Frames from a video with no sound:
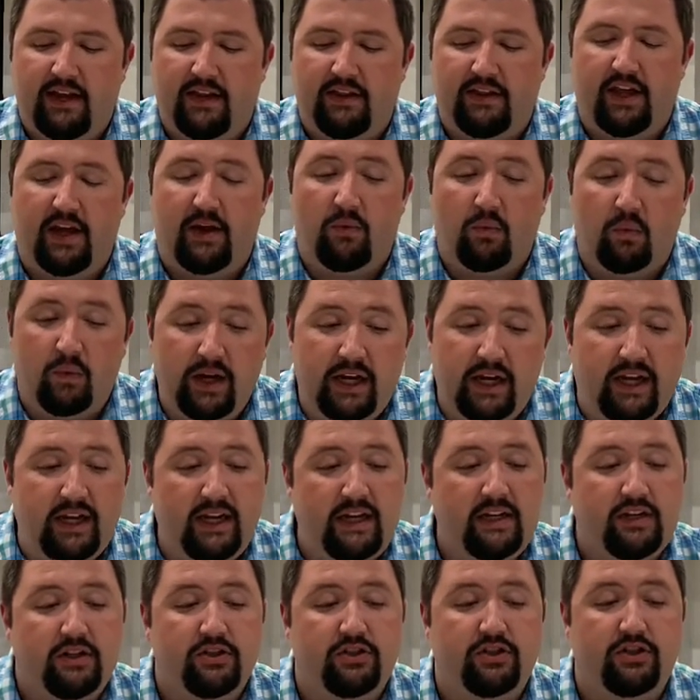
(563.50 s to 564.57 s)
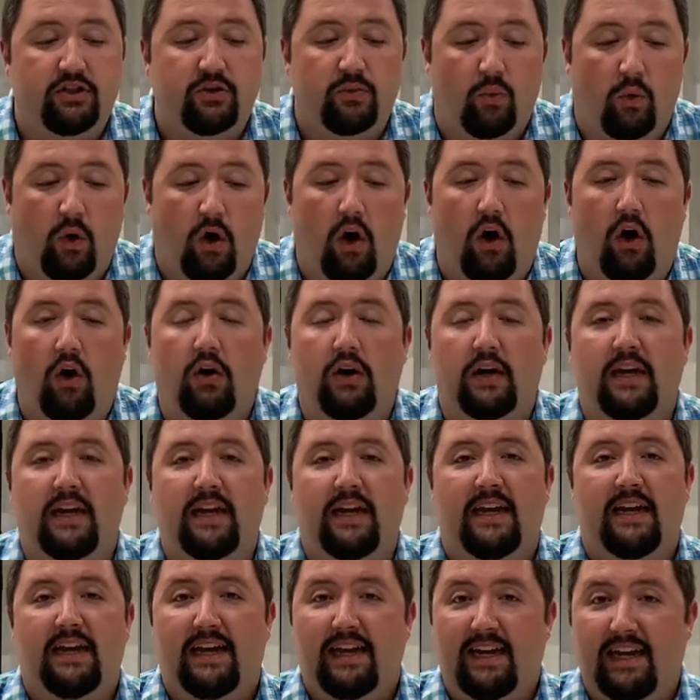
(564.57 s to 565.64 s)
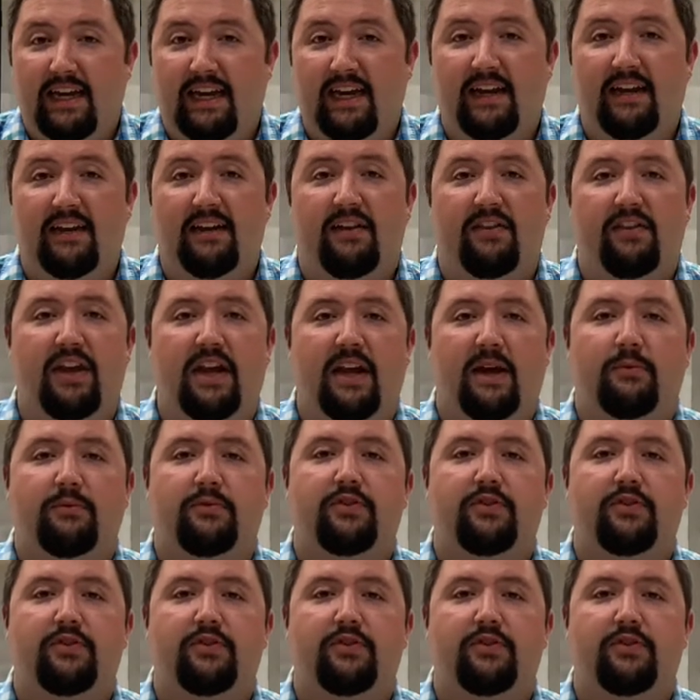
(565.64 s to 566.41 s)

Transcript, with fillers: that we should walk in them.